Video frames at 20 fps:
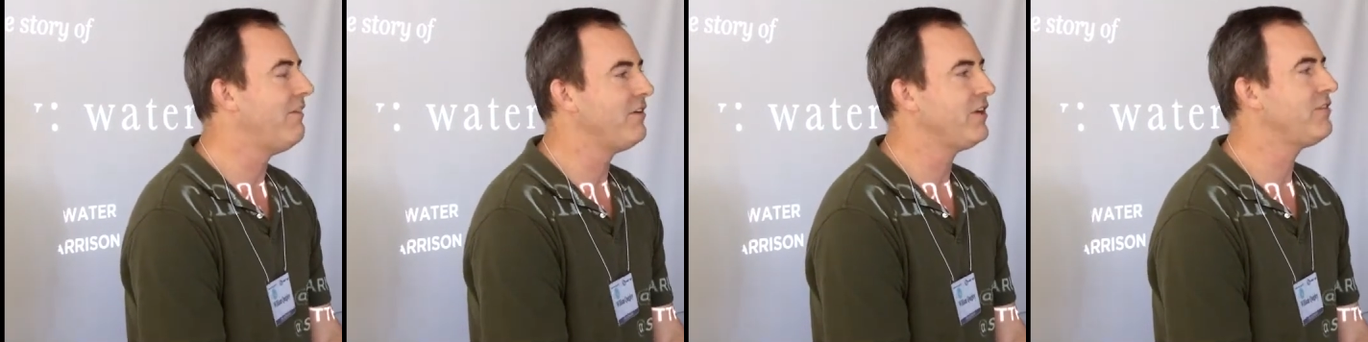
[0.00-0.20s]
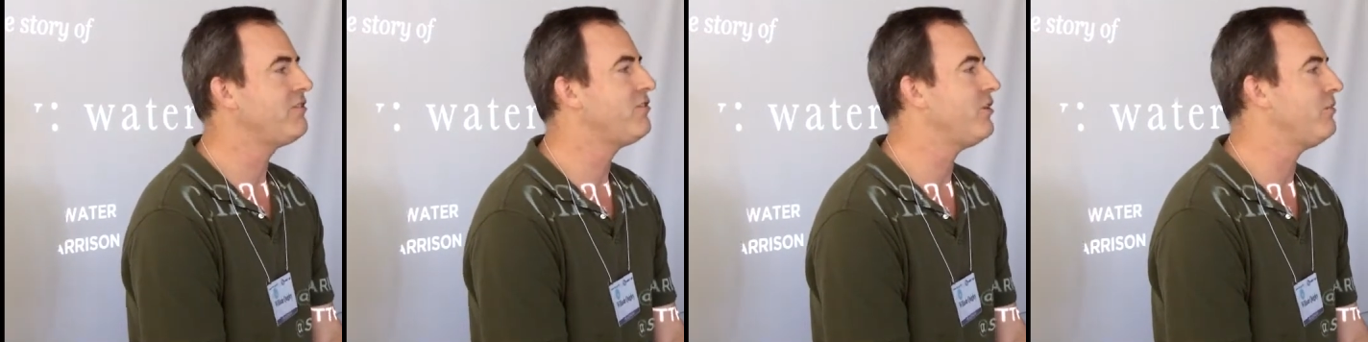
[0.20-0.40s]

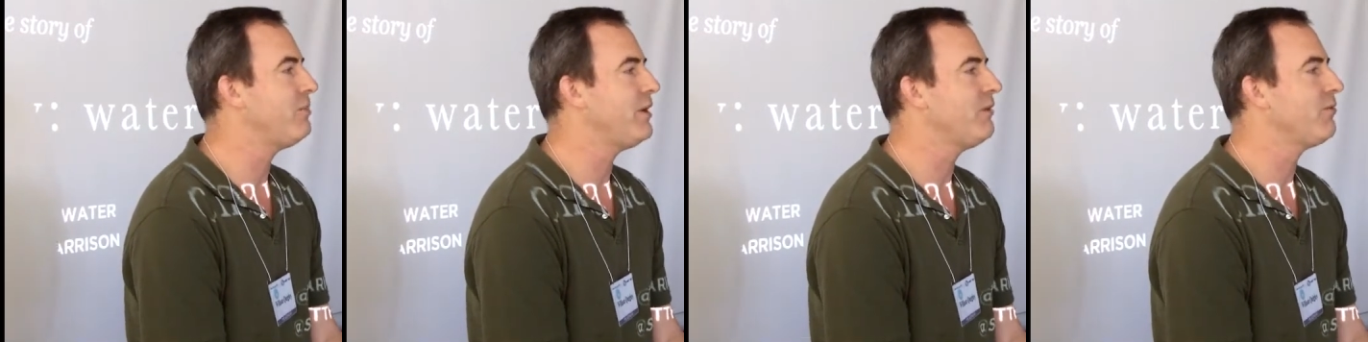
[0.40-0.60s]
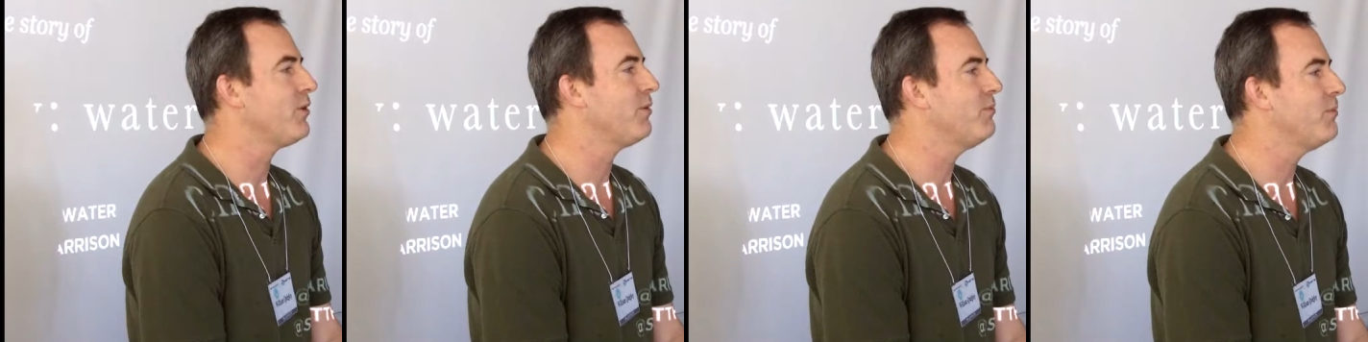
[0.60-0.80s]
having to
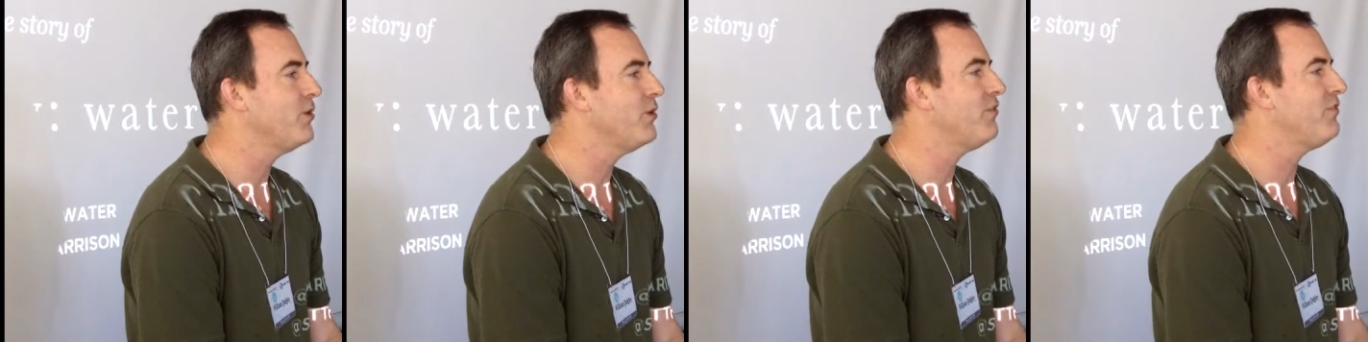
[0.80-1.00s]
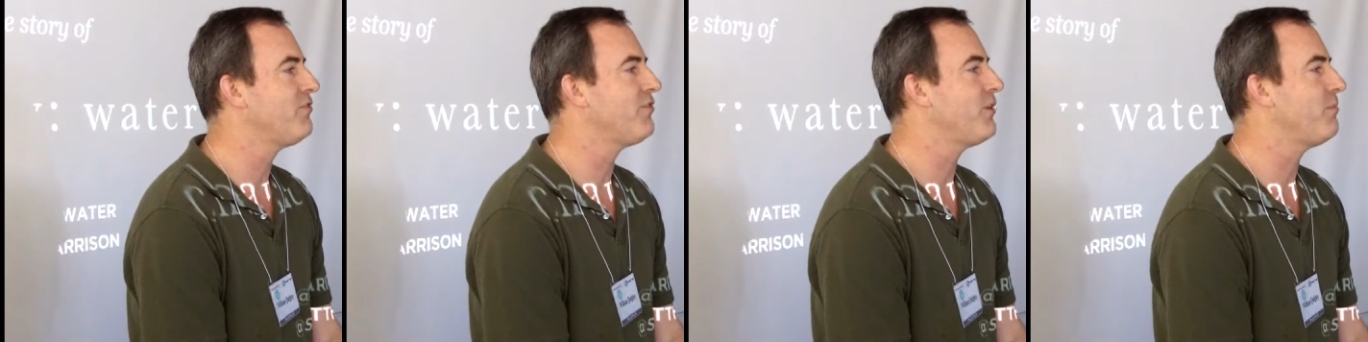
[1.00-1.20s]
be
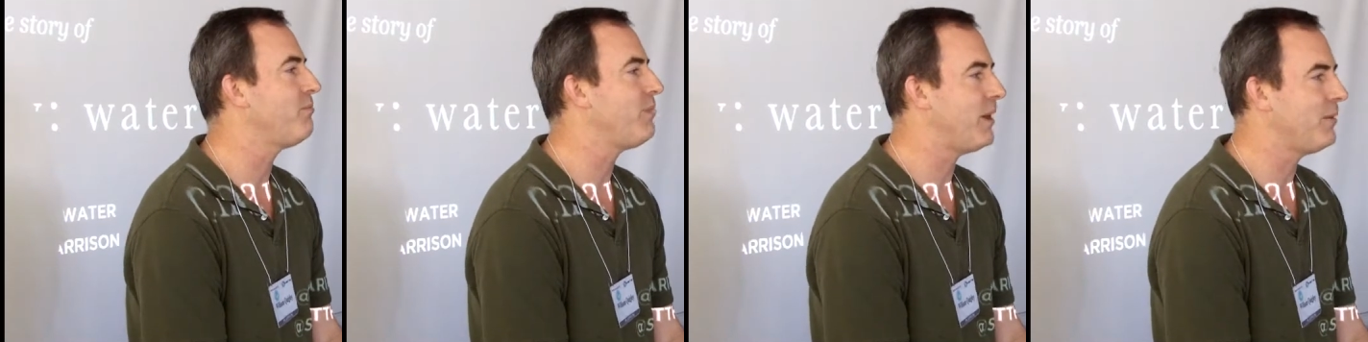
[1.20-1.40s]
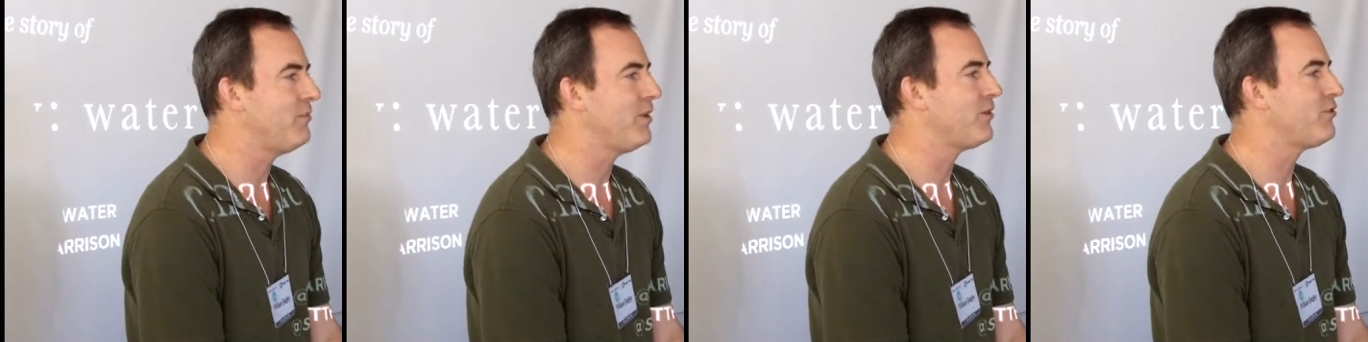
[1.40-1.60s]
removed
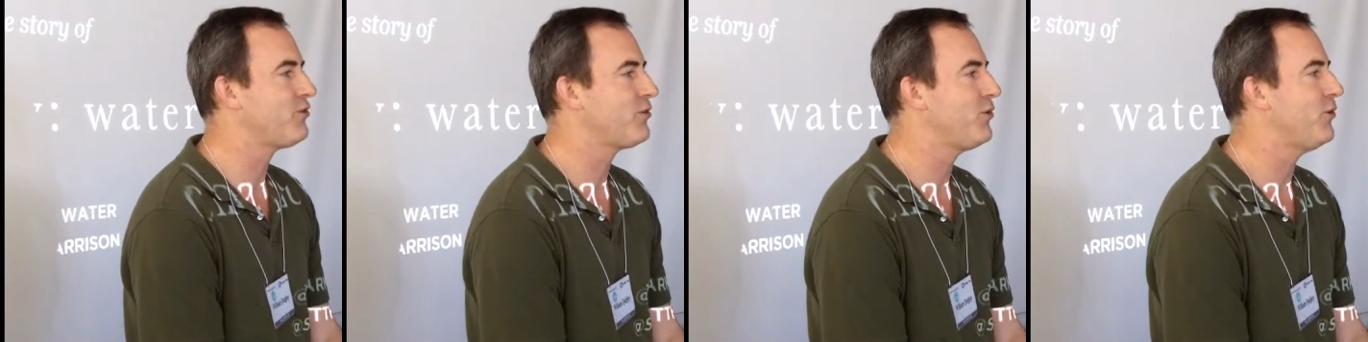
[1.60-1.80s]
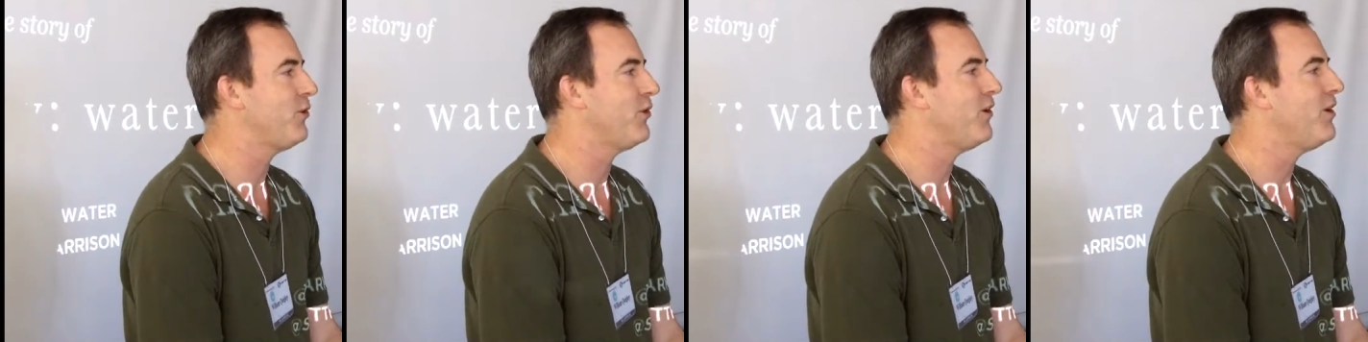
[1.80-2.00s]
from public
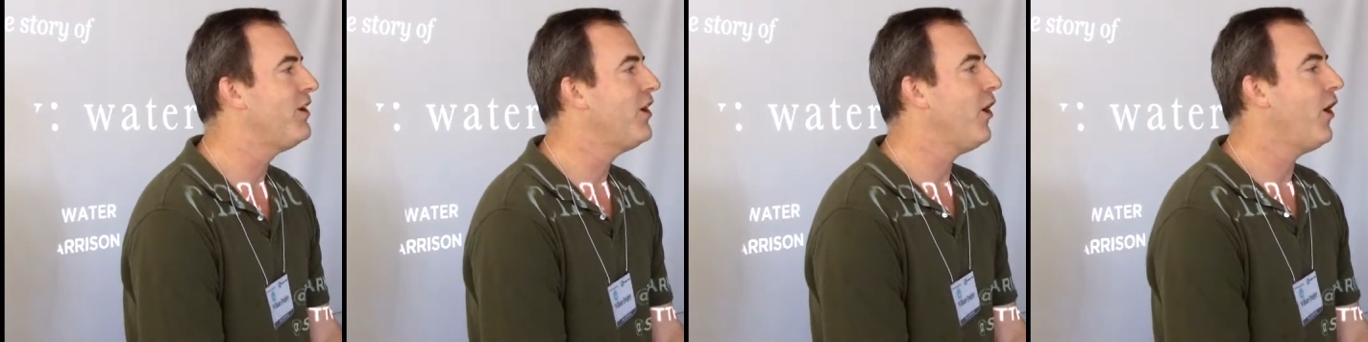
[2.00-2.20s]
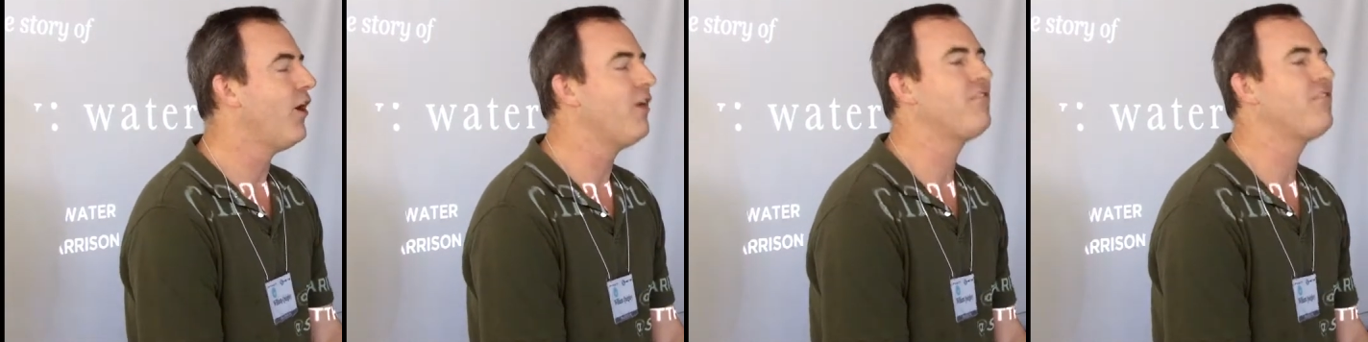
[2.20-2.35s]
school.